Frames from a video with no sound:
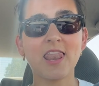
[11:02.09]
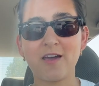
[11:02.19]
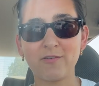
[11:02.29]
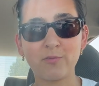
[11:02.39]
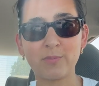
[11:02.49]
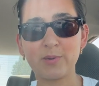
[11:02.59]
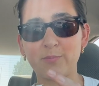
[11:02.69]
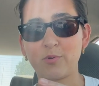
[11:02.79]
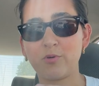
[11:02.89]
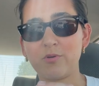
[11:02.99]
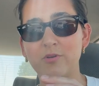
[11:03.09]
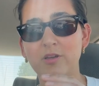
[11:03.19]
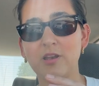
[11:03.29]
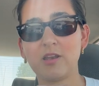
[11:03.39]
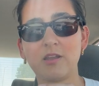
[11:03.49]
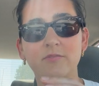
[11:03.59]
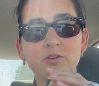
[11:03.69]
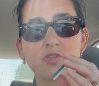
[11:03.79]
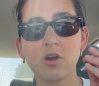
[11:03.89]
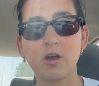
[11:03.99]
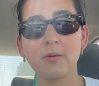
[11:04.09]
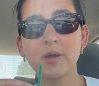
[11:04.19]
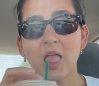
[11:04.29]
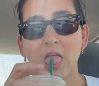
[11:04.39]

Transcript: love it when people love their job